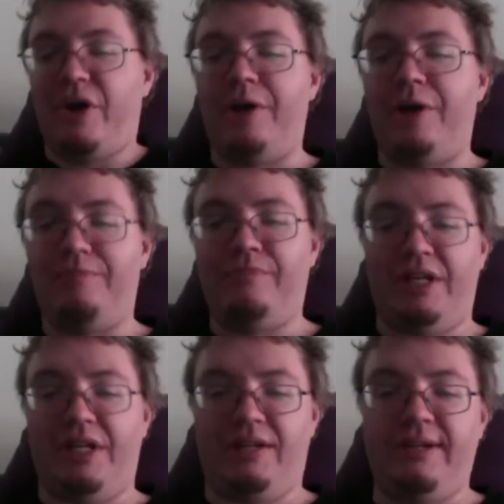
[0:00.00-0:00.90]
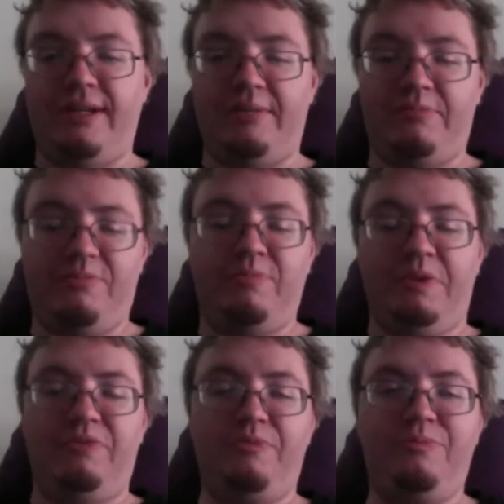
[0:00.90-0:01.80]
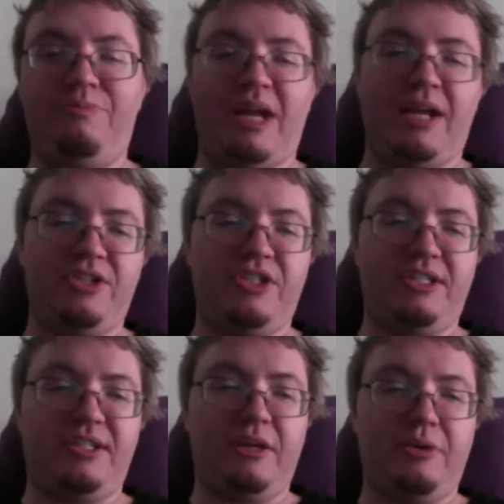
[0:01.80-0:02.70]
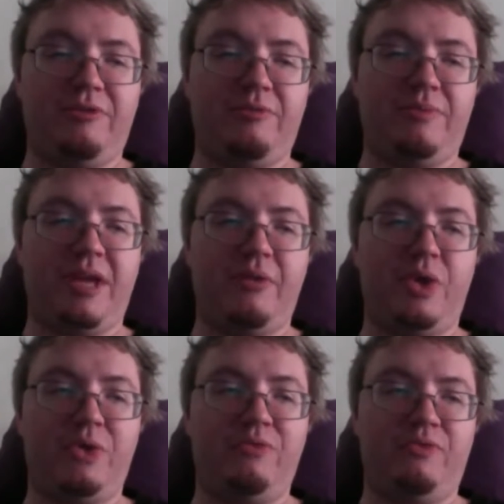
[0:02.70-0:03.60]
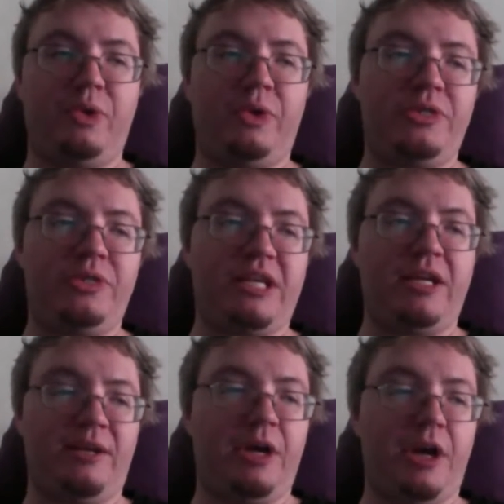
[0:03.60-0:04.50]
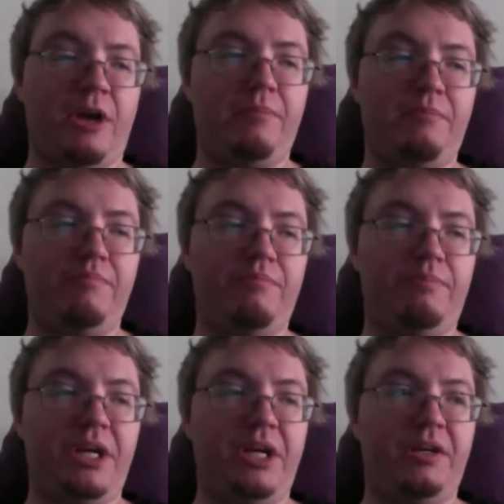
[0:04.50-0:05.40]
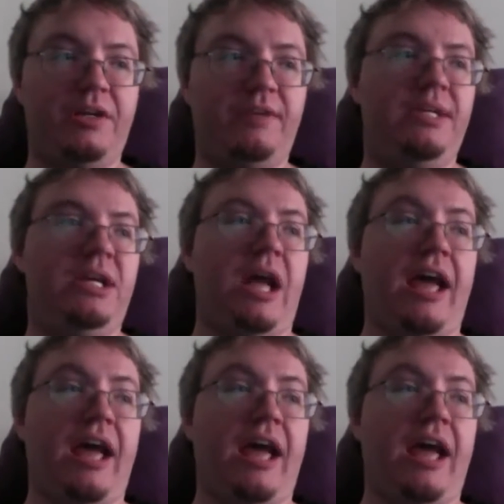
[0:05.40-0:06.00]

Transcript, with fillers: um, we, we've managed to stay away from that one for her sake. Um, but I